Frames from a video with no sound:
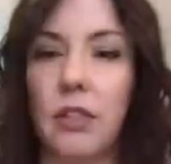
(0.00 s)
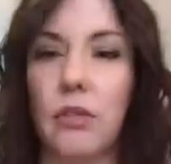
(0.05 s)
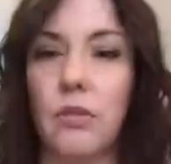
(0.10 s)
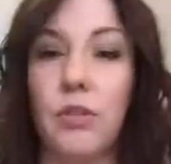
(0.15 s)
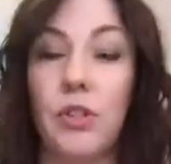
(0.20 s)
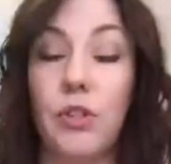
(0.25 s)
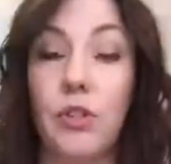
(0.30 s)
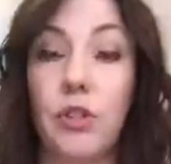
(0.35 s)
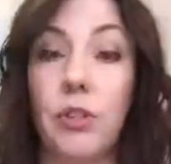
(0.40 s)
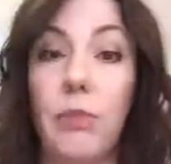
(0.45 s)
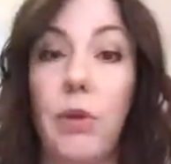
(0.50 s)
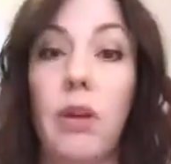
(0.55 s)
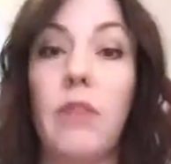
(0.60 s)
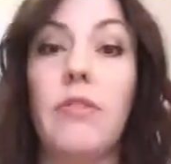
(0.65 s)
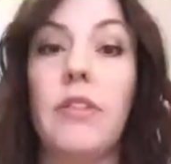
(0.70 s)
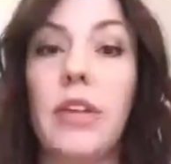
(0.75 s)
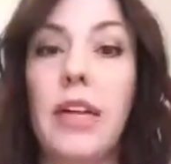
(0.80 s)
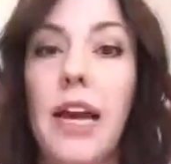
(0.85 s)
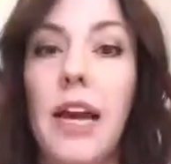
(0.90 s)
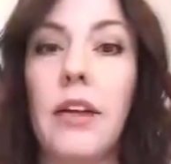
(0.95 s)
and it was too small
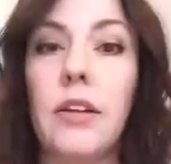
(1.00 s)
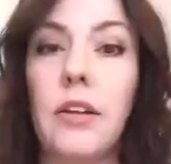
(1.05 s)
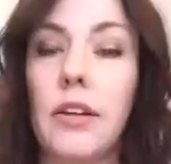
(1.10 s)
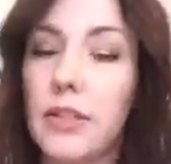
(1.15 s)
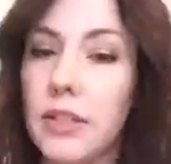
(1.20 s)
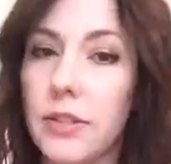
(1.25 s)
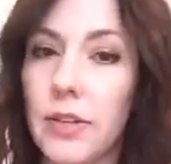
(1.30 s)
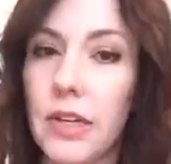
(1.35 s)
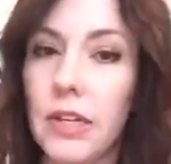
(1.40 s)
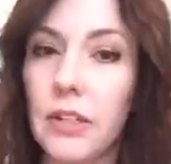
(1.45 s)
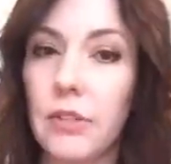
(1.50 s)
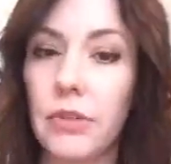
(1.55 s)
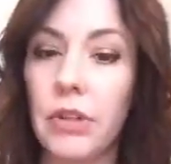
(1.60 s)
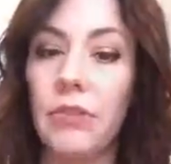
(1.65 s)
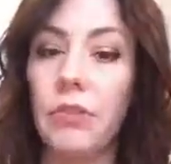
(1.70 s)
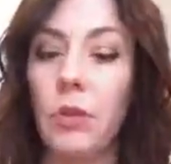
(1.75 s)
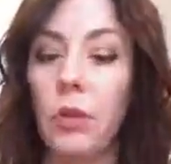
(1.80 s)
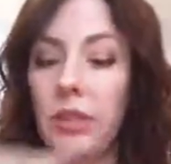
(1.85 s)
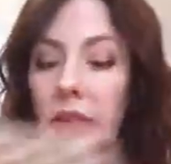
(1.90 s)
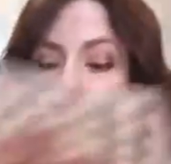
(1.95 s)
for the catalog, so I had to
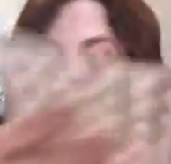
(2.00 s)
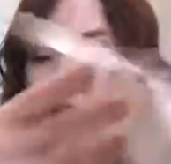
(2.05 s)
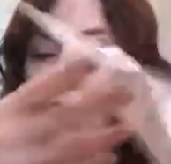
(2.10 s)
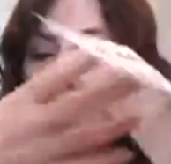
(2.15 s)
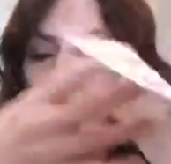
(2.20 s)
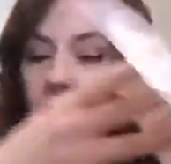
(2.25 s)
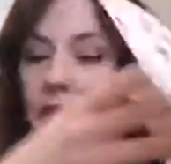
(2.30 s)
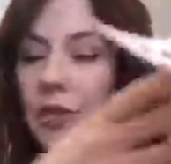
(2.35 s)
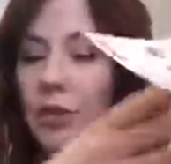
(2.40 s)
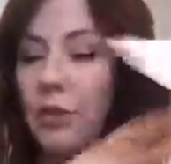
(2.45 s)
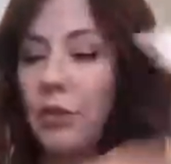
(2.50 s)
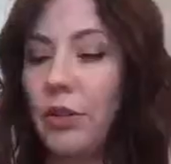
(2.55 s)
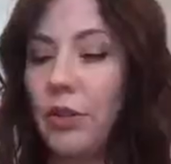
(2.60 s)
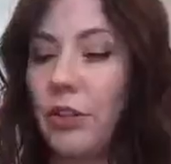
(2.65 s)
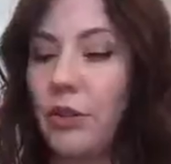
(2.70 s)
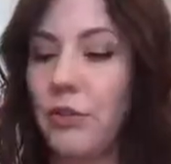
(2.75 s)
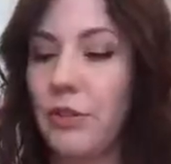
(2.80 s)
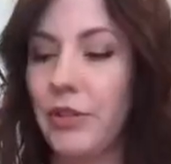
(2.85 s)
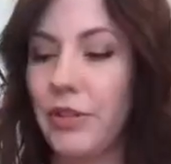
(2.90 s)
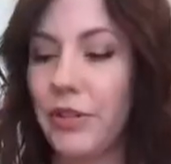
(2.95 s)
refold it. So
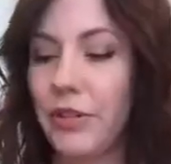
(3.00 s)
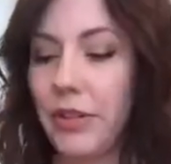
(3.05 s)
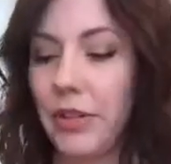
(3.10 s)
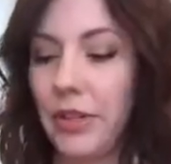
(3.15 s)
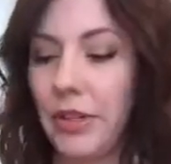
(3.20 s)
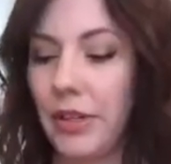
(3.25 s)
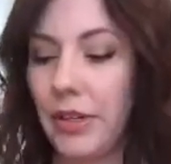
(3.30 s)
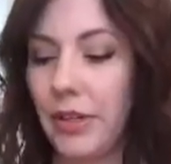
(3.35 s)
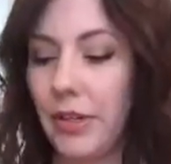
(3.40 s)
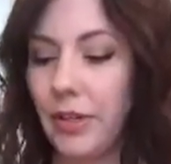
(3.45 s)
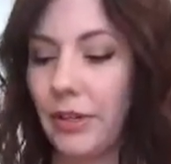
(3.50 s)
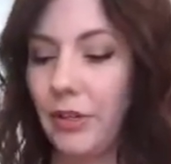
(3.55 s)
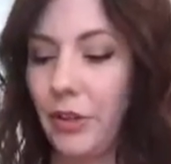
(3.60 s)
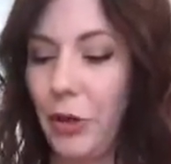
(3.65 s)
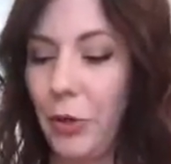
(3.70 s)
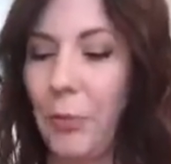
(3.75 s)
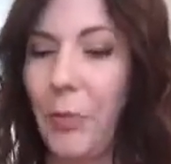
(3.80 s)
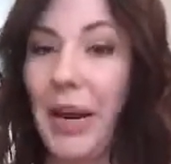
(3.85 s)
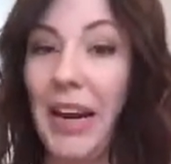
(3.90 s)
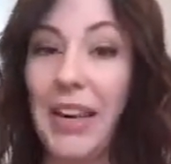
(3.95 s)
use your
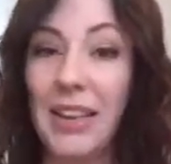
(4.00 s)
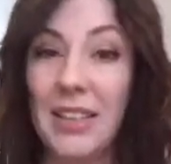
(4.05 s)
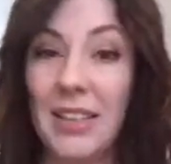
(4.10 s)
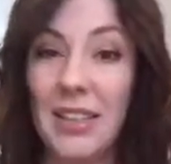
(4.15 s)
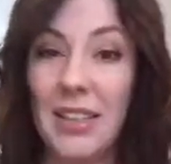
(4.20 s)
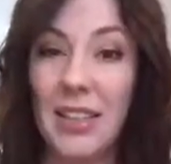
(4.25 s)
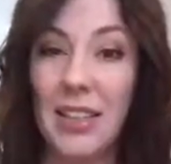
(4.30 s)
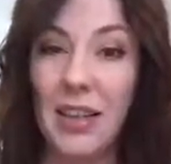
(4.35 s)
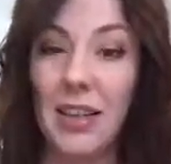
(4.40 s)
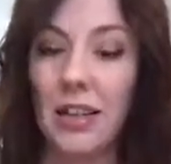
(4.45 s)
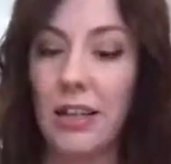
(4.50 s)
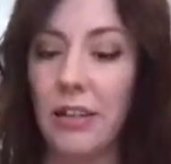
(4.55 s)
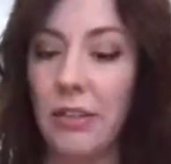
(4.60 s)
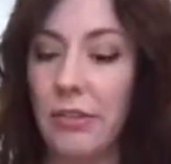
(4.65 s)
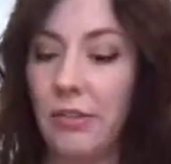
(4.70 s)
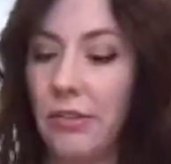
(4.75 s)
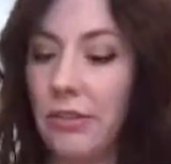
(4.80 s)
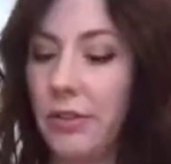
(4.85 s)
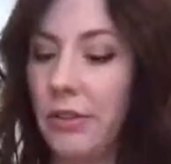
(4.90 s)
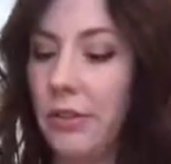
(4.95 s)
biggest kind
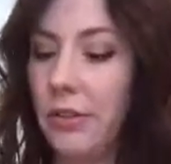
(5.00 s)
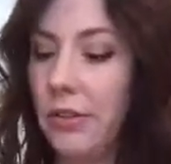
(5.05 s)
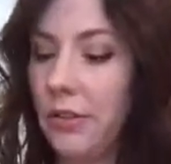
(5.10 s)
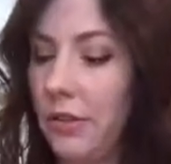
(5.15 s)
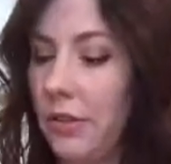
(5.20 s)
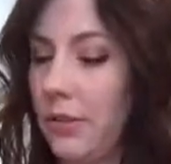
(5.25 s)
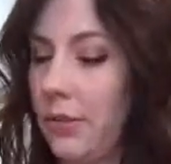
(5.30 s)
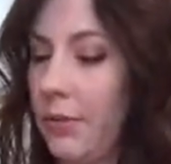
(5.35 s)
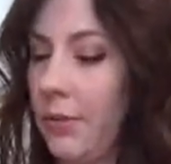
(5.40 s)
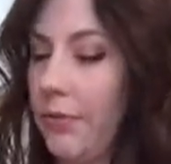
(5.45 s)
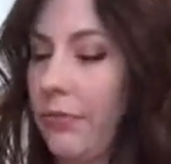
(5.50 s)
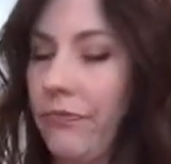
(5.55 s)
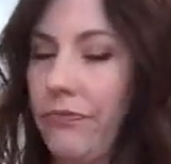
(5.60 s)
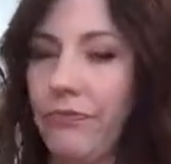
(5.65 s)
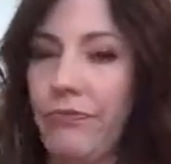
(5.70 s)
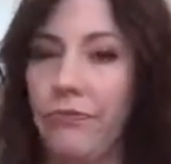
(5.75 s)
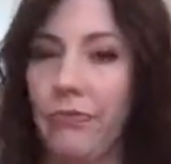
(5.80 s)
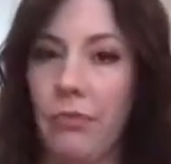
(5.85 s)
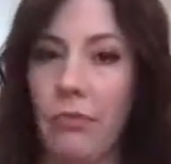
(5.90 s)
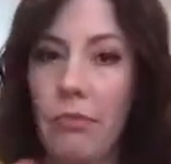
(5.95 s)
of
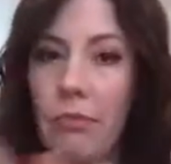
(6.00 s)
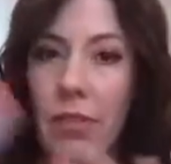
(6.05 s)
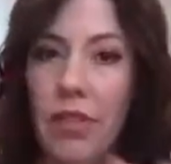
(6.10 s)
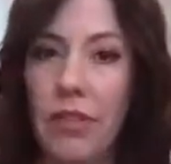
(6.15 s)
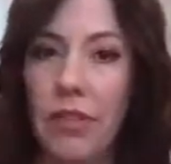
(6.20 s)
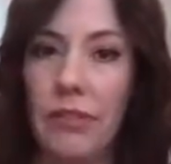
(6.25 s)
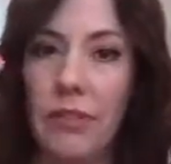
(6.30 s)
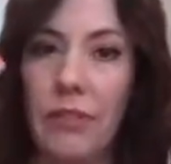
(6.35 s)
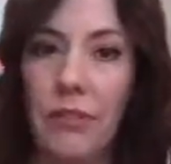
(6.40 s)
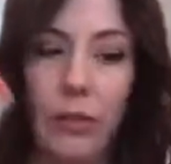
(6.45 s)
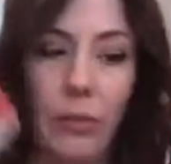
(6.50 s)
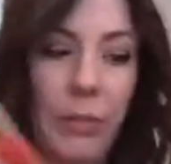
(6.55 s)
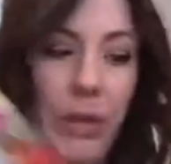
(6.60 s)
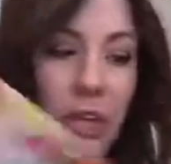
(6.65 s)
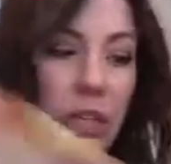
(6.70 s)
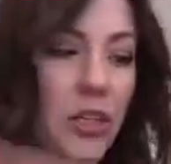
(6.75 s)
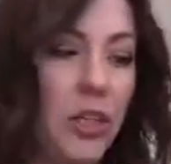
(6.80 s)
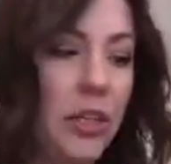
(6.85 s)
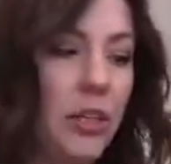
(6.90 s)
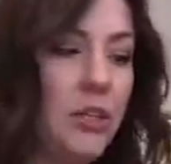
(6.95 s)
piece of
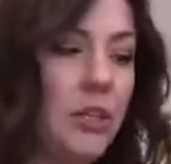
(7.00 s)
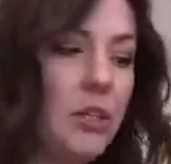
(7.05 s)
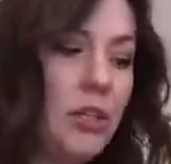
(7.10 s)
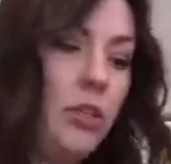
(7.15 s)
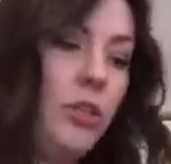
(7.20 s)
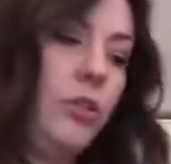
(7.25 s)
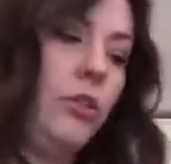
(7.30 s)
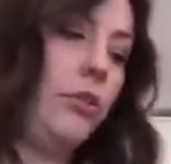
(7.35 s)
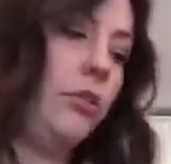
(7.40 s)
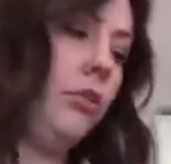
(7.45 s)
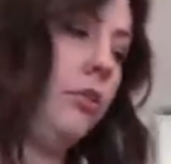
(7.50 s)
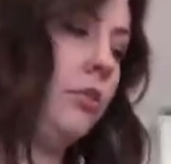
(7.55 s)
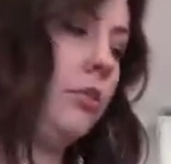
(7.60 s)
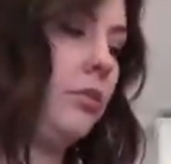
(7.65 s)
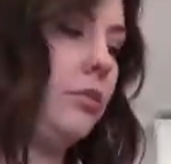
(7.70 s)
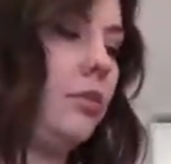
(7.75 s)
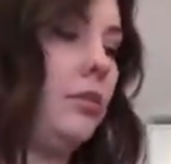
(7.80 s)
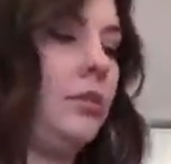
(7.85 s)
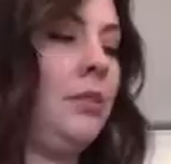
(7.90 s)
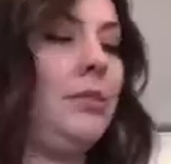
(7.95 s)
information to
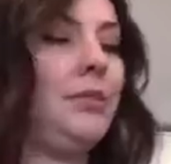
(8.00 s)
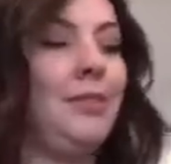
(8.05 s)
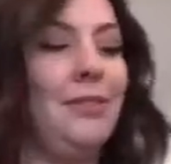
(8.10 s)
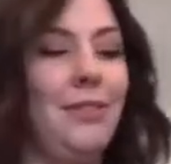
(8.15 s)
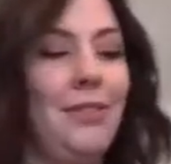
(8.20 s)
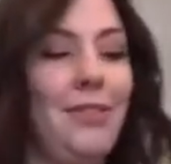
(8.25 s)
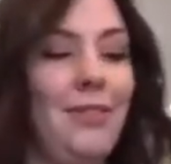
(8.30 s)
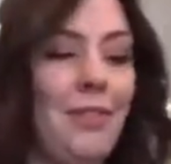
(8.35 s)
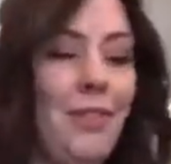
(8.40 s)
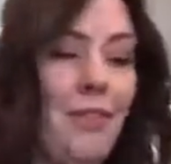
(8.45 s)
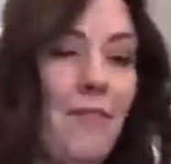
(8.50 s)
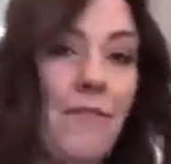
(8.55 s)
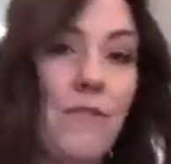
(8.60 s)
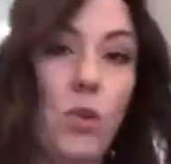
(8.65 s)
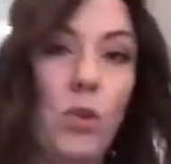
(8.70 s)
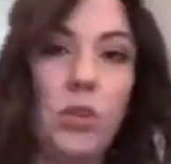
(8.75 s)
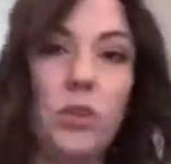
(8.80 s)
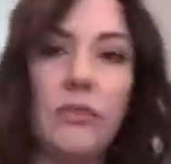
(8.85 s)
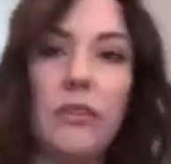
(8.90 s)
fold